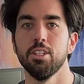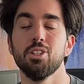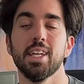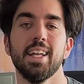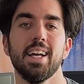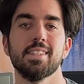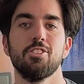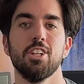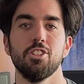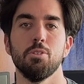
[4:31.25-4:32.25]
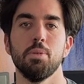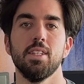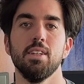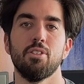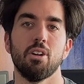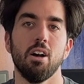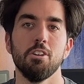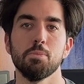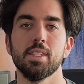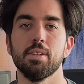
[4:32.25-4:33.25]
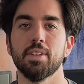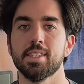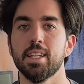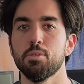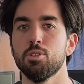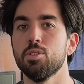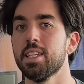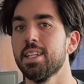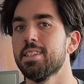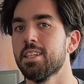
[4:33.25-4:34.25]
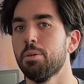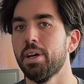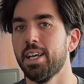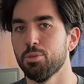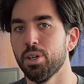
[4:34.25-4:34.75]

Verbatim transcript: You can ask ChatGPT for all specific steps to set this up as